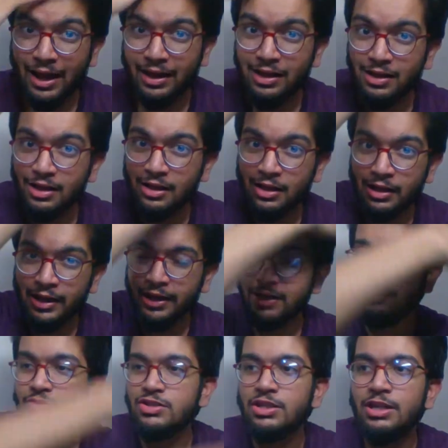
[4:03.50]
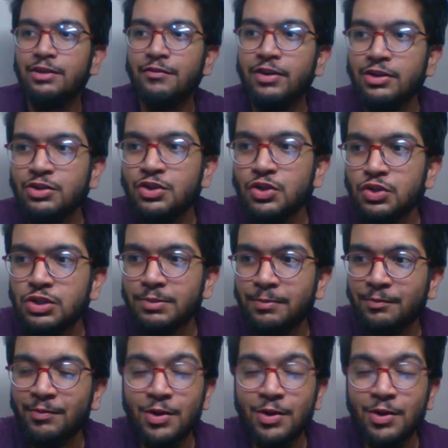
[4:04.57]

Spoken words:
I recently went through some of